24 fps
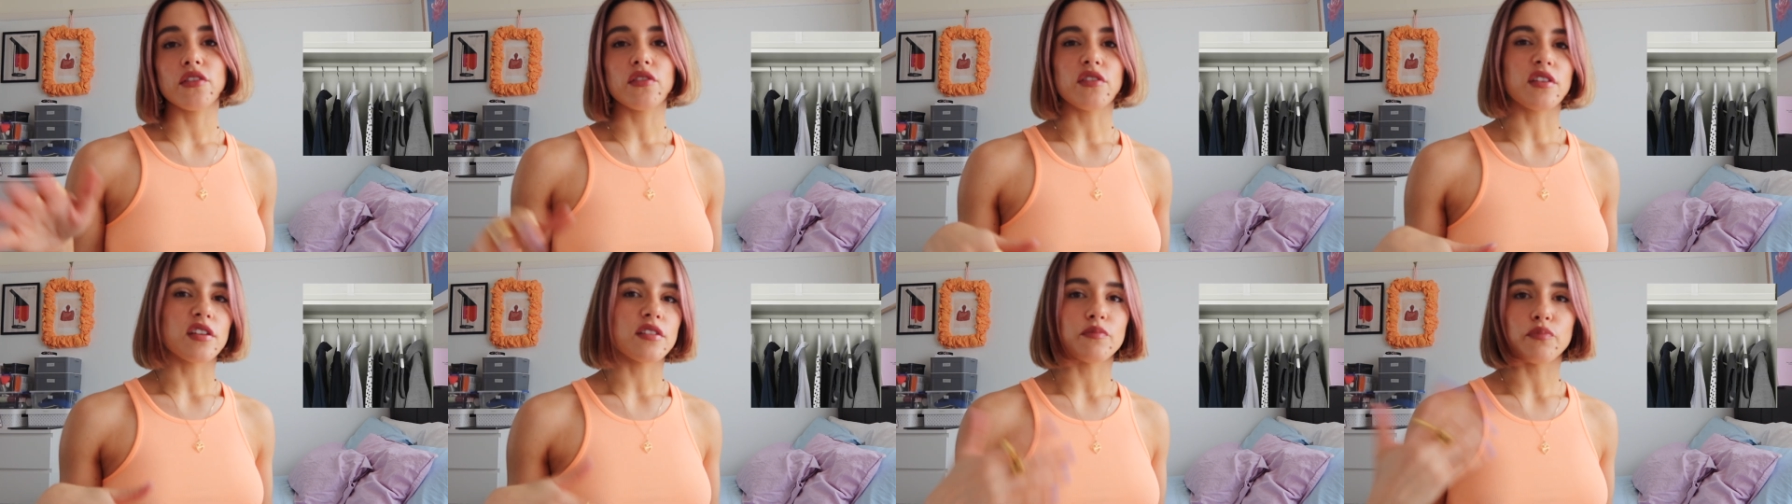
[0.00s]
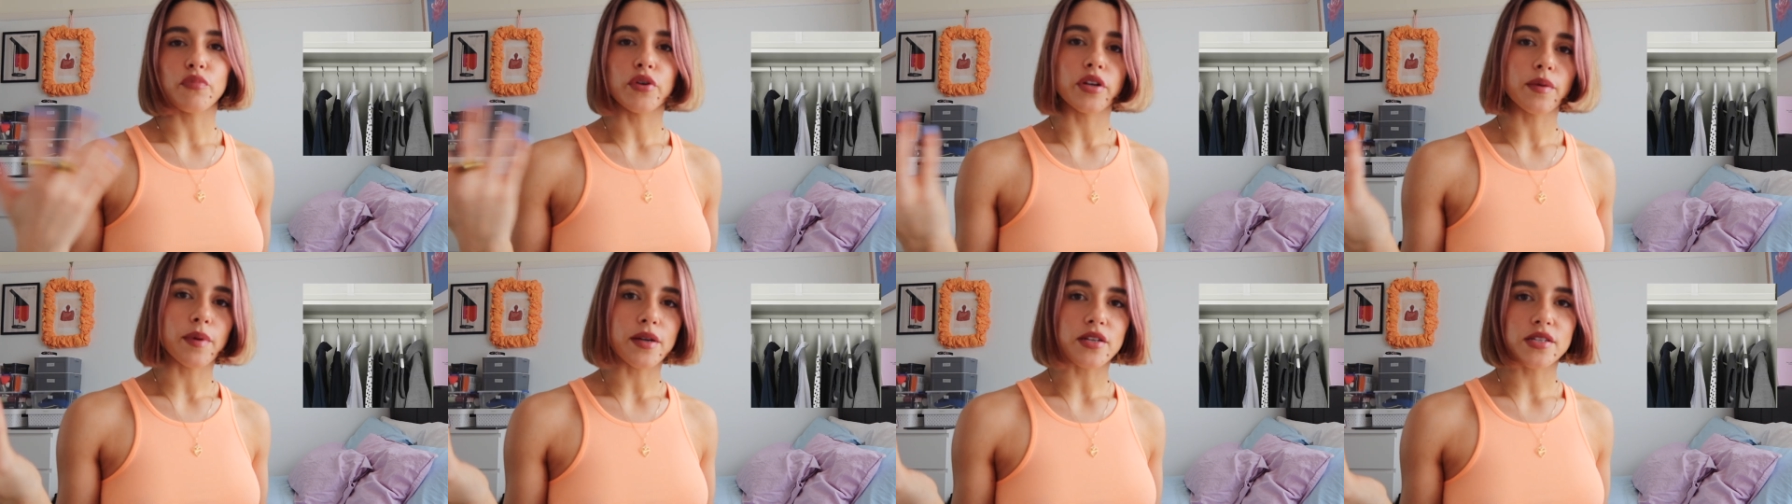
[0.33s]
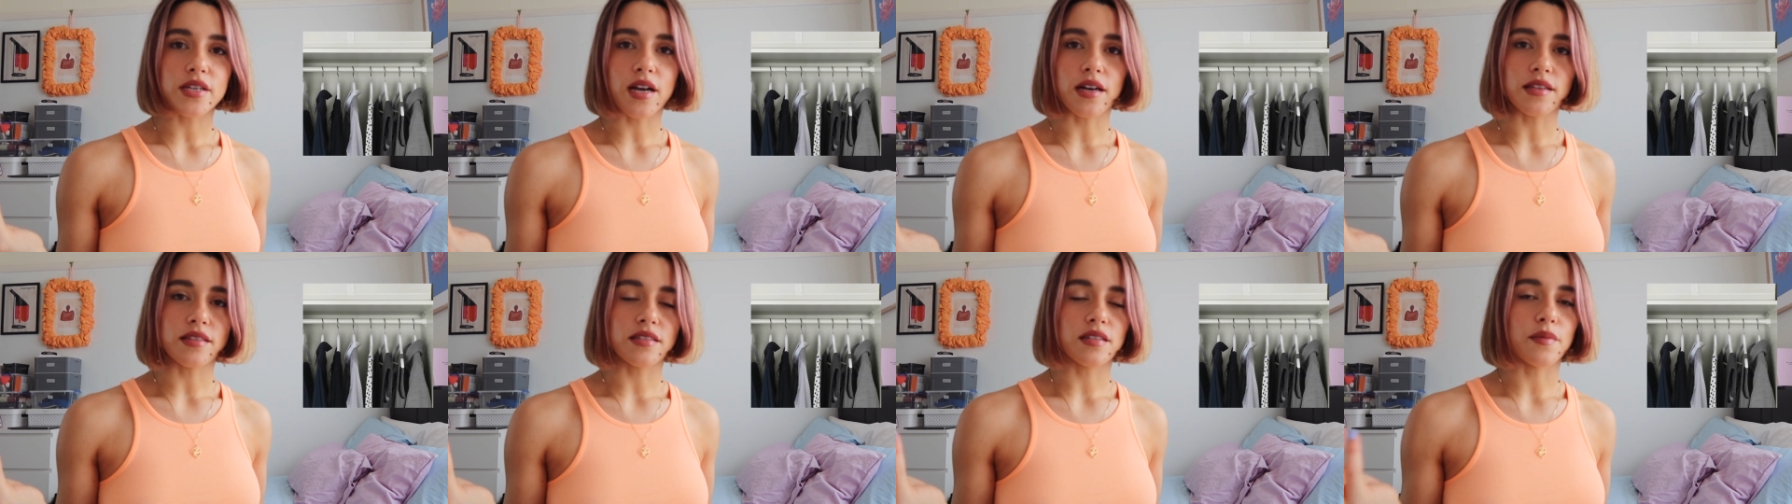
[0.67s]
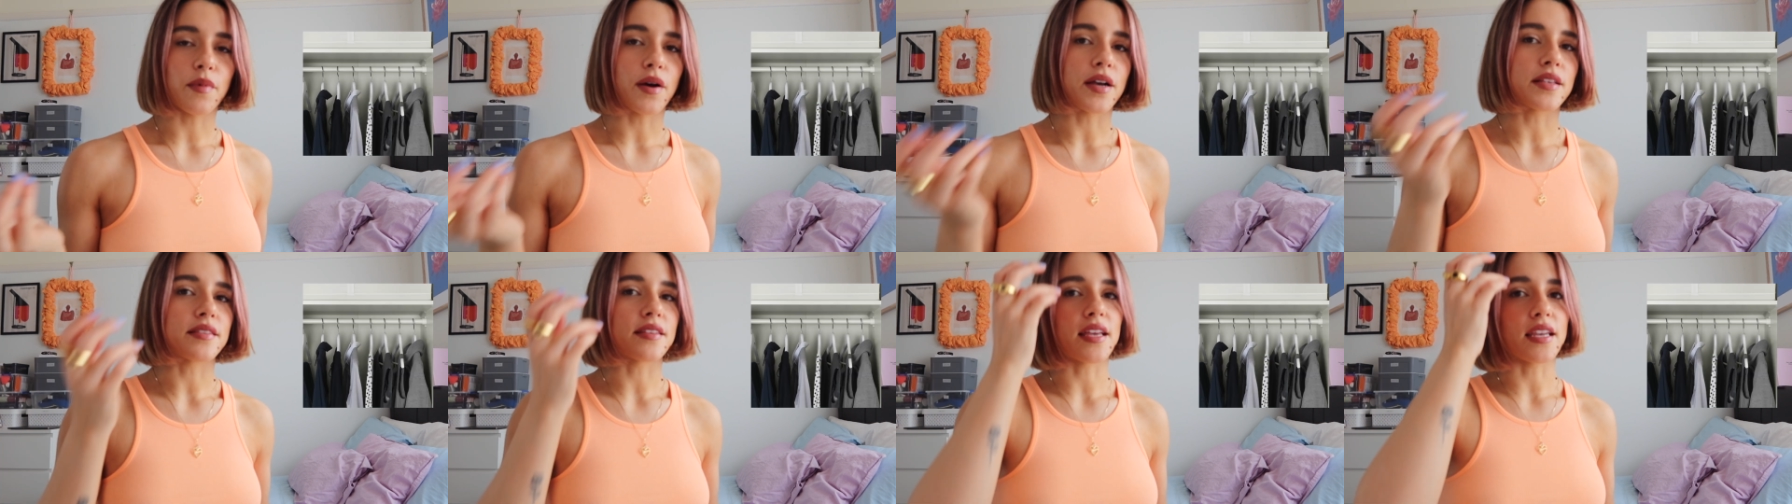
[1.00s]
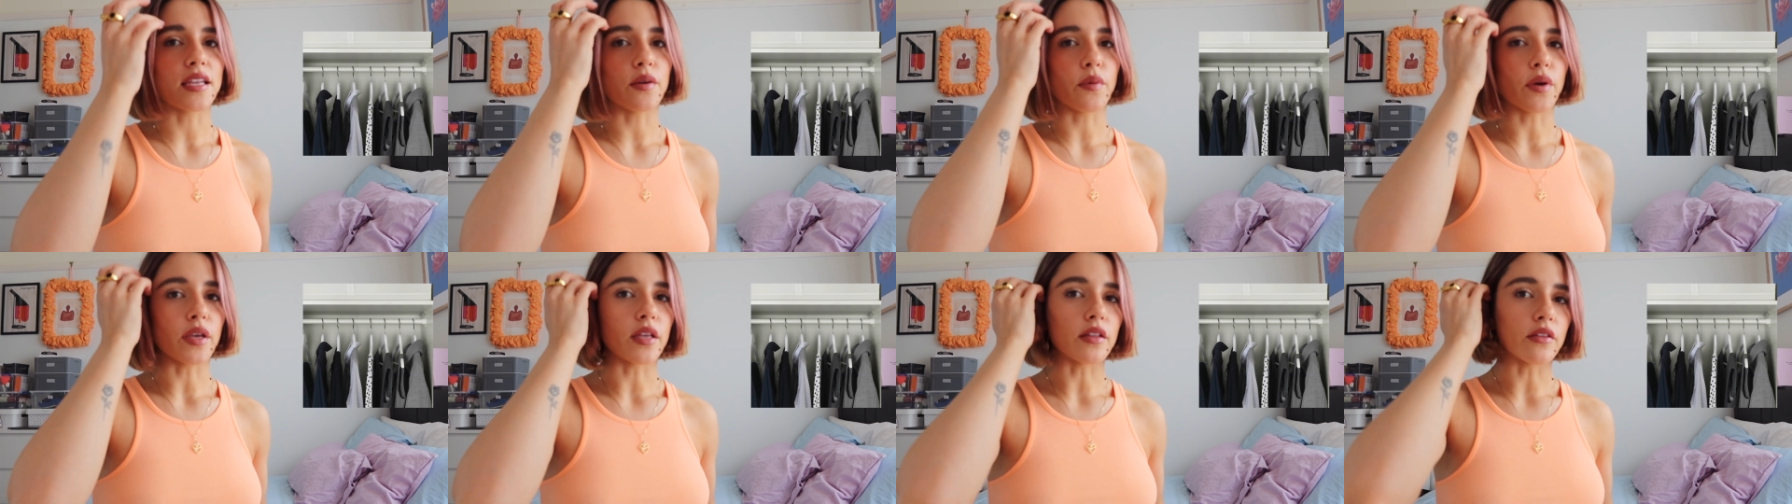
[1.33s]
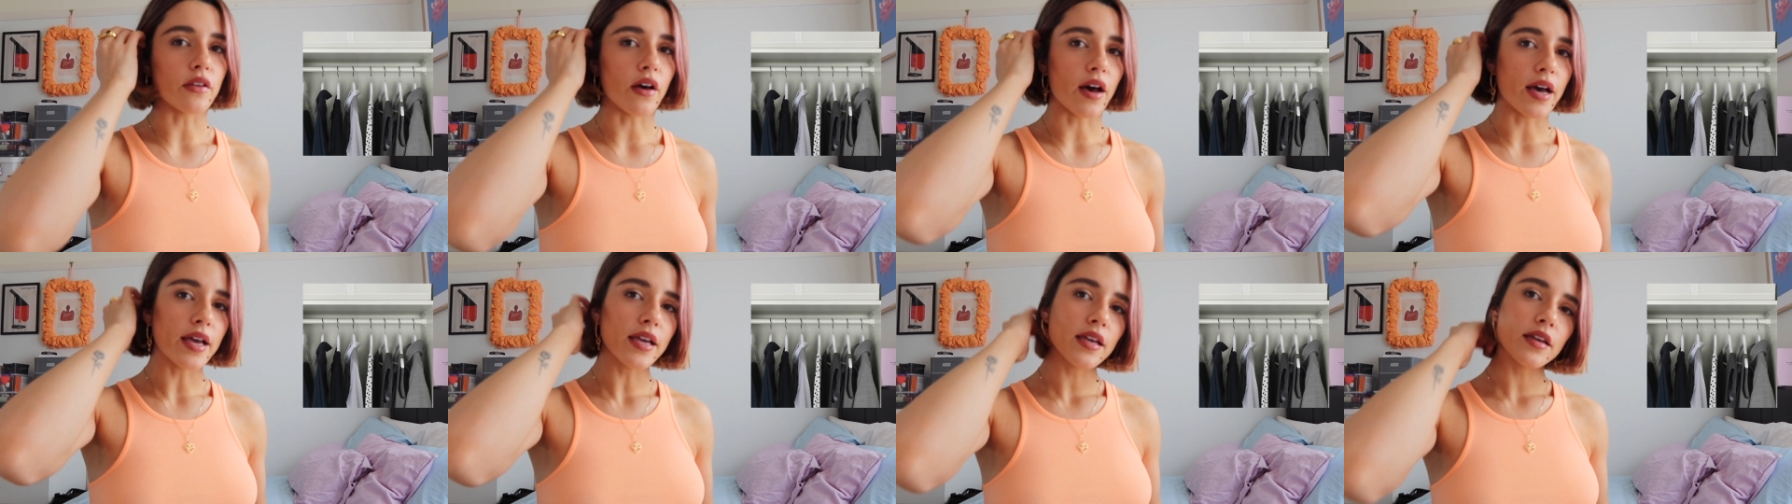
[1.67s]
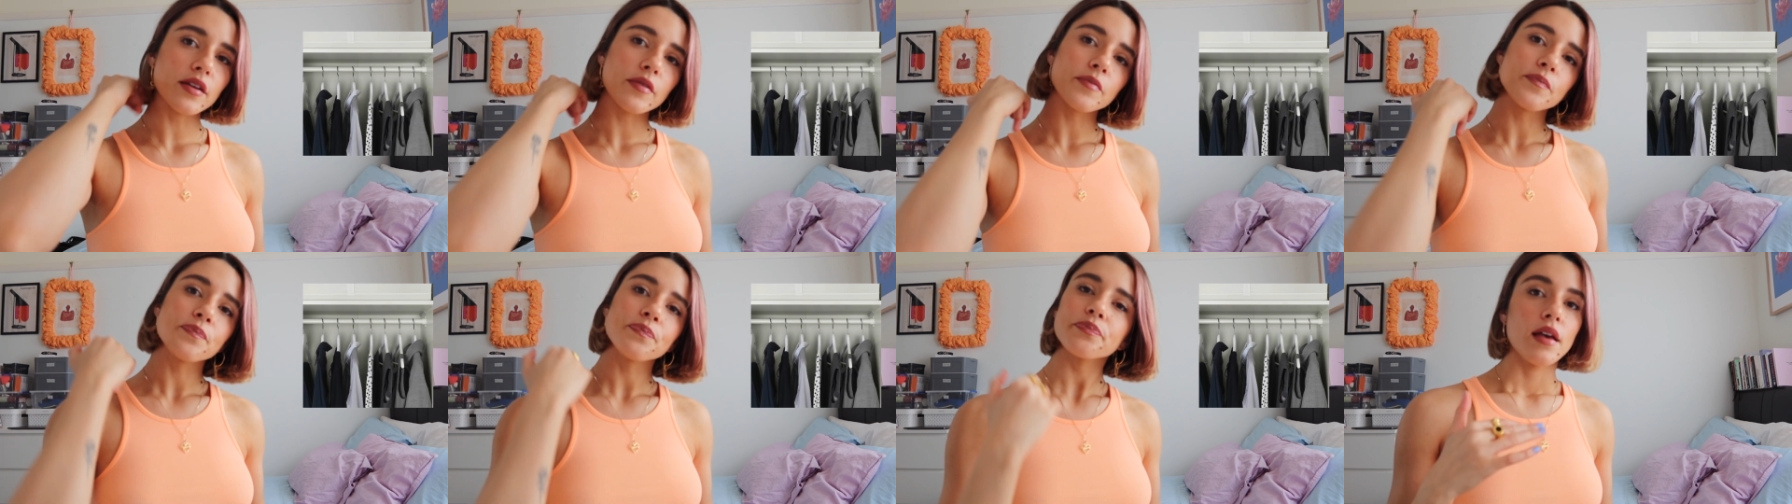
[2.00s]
You can pretty much customize it any way you like.